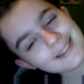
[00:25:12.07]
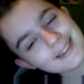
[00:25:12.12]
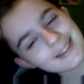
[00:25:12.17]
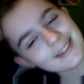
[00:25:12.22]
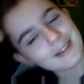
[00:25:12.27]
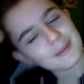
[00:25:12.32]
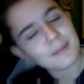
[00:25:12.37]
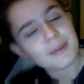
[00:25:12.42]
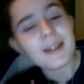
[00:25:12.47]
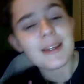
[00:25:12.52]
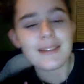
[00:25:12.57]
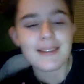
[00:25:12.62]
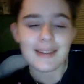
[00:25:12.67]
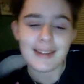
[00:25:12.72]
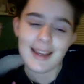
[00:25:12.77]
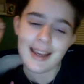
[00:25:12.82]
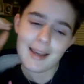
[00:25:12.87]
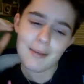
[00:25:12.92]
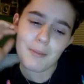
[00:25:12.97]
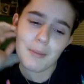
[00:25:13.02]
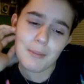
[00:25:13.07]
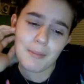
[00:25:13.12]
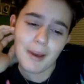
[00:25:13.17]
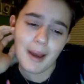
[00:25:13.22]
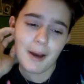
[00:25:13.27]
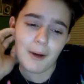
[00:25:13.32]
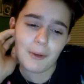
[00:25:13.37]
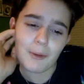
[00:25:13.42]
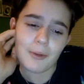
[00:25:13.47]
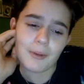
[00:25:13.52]
scene is because it came
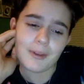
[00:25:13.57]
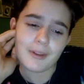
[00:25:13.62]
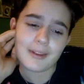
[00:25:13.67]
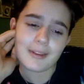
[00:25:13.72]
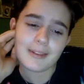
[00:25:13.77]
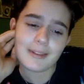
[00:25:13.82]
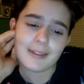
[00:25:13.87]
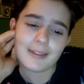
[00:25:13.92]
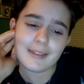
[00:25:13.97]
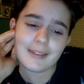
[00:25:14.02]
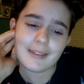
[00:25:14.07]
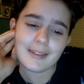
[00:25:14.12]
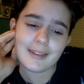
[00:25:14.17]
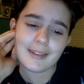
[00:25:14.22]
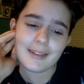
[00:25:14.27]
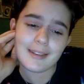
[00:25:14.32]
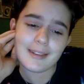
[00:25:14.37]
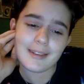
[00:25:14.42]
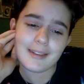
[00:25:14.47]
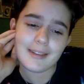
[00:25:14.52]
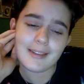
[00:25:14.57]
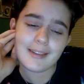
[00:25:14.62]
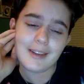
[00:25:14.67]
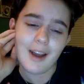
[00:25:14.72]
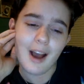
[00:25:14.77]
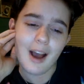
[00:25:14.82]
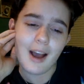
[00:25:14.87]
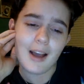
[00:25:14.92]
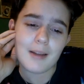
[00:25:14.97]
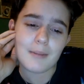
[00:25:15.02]
about
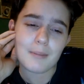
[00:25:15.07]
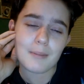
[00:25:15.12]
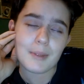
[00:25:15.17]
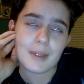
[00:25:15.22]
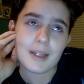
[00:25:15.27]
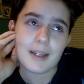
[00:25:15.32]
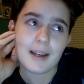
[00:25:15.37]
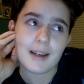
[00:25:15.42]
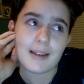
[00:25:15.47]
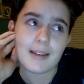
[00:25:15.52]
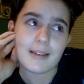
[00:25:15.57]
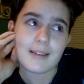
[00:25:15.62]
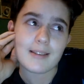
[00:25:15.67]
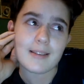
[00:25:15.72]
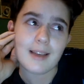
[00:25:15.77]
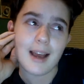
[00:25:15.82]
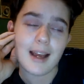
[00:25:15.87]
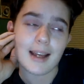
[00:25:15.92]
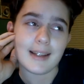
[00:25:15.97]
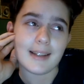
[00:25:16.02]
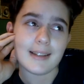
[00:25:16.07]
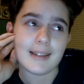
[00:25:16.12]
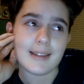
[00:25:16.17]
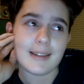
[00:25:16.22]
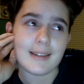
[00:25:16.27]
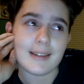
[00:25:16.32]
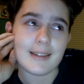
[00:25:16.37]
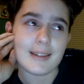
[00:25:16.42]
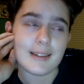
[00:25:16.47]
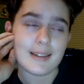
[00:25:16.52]
not because I
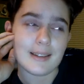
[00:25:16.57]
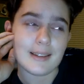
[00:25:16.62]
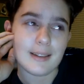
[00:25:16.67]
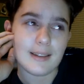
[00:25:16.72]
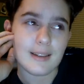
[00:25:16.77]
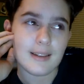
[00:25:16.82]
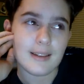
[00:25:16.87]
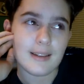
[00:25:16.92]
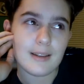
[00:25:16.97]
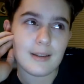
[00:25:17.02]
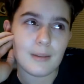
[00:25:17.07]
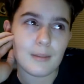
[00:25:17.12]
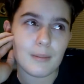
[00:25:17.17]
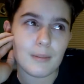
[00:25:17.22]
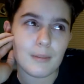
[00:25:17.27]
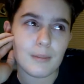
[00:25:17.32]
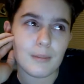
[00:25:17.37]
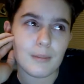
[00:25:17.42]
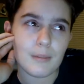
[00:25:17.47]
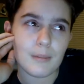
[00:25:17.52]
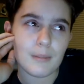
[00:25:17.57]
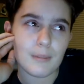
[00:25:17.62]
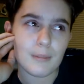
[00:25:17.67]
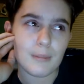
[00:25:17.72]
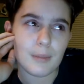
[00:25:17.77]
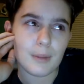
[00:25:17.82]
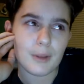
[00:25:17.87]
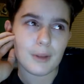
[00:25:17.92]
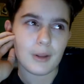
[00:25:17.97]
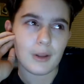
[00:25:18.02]
needed it
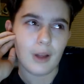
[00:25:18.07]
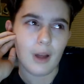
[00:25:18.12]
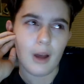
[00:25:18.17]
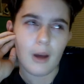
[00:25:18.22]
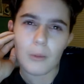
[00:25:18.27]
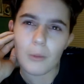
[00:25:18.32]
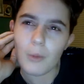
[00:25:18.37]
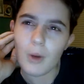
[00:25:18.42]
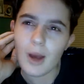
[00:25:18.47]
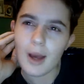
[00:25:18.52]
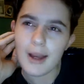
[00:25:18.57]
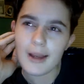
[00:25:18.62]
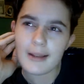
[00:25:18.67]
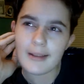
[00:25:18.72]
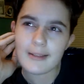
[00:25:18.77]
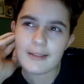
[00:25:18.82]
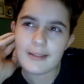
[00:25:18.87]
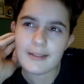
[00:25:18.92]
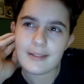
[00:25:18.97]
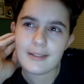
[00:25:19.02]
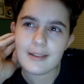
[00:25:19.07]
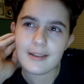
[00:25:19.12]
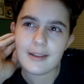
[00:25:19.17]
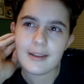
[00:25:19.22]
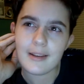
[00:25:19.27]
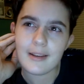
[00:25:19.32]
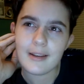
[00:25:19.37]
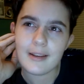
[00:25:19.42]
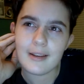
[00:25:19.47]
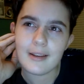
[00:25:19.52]
plot-wise,
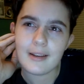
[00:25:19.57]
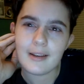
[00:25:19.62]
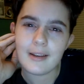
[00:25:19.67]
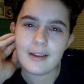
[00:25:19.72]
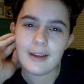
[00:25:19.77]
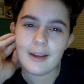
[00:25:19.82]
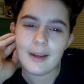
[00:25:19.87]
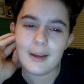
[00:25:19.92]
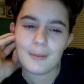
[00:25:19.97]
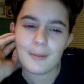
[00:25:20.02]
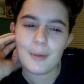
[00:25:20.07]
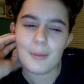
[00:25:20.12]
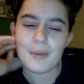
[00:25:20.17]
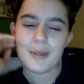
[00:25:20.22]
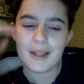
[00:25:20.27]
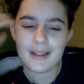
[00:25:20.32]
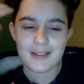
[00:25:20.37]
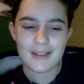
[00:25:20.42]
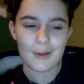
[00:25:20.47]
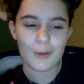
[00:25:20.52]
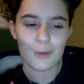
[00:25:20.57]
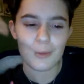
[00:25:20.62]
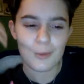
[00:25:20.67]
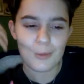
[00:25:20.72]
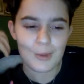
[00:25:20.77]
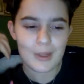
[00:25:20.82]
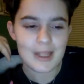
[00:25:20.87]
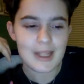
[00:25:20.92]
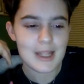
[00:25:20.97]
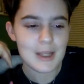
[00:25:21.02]
but because I
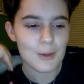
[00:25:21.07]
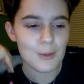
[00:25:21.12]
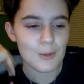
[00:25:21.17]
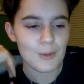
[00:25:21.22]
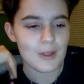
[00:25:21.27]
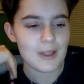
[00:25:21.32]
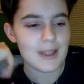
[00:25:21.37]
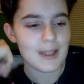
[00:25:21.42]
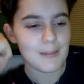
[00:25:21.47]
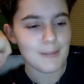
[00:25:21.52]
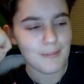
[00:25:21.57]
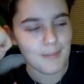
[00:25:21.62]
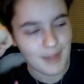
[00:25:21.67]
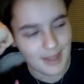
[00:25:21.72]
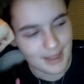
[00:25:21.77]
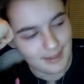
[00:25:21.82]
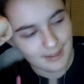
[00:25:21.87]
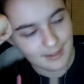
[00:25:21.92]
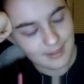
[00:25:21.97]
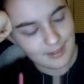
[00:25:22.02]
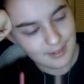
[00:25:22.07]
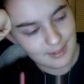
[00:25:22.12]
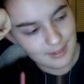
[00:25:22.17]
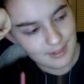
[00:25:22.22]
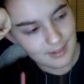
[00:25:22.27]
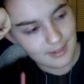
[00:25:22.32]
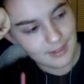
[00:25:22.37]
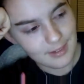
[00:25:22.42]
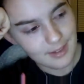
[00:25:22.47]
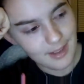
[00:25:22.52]
really, really
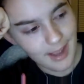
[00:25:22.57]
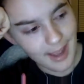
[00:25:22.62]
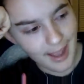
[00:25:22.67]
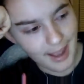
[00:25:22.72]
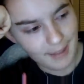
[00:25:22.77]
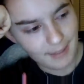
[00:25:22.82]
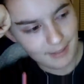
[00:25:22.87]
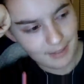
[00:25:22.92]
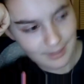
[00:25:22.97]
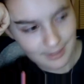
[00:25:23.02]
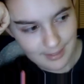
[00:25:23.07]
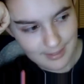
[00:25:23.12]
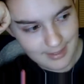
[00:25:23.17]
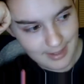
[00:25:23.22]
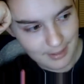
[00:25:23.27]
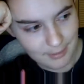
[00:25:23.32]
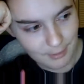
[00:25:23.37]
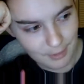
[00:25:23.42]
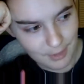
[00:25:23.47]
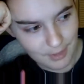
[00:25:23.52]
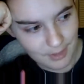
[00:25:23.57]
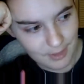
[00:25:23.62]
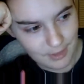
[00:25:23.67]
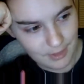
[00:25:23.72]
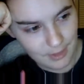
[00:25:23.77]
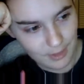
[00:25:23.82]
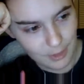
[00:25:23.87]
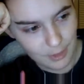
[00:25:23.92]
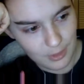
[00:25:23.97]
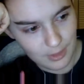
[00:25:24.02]
missed having the San
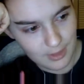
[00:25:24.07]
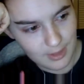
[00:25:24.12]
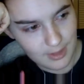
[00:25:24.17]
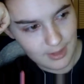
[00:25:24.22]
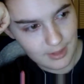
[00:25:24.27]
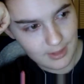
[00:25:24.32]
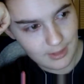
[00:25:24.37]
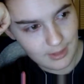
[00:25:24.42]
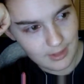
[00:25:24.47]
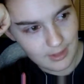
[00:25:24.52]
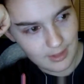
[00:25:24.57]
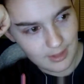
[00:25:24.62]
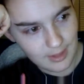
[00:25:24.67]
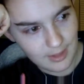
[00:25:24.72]
Francisco scene,